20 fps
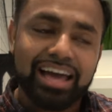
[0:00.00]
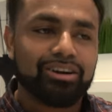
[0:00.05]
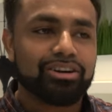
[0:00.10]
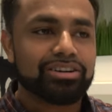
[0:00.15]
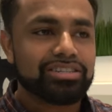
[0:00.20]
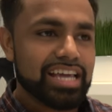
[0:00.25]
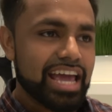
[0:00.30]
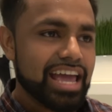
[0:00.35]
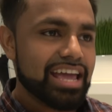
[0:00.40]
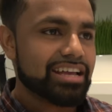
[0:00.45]

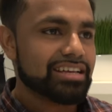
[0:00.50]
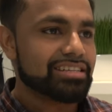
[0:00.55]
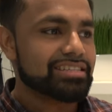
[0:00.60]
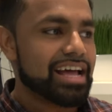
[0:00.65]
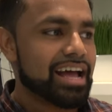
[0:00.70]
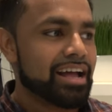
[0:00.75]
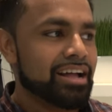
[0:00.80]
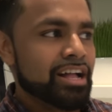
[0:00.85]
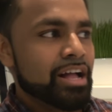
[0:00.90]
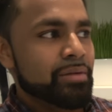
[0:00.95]
Our take is
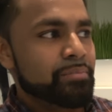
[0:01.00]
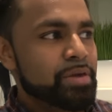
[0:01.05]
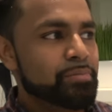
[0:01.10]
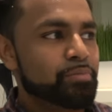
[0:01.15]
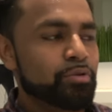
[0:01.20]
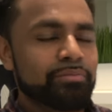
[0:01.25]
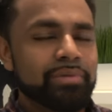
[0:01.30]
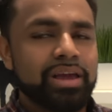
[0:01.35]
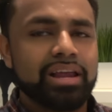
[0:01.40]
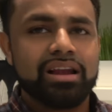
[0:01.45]
that
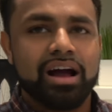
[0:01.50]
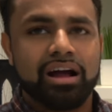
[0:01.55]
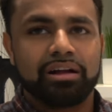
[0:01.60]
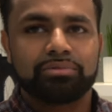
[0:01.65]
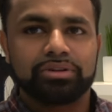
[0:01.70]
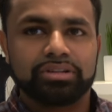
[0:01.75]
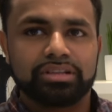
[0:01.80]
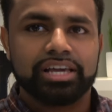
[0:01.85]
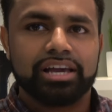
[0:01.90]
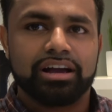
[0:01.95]
people may not
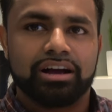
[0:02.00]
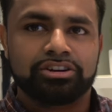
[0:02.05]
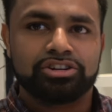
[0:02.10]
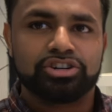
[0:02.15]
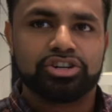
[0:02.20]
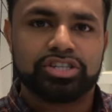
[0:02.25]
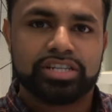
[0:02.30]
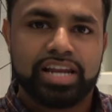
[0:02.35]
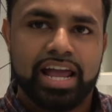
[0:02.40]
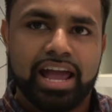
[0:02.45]
really
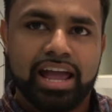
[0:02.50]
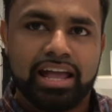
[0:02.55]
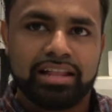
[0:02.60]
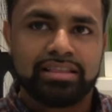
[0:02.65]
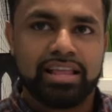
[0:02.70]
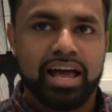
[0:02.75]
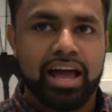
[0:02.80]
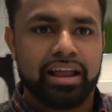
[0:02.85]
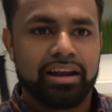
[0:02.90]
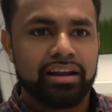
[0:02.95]

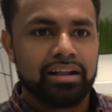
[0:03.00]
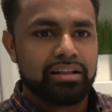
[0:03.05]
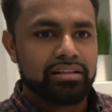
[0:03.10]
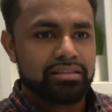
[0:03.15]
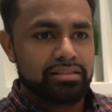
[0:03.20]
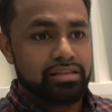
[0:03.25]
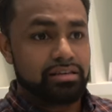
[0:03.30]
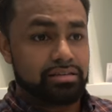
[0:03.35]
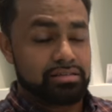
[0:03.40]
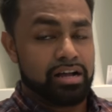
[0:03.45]
understand that
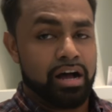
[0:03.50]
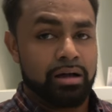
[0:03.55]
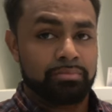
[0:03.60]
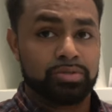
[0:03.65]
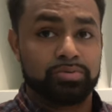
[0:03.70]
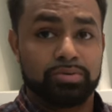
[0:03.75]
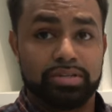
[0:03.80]
this comes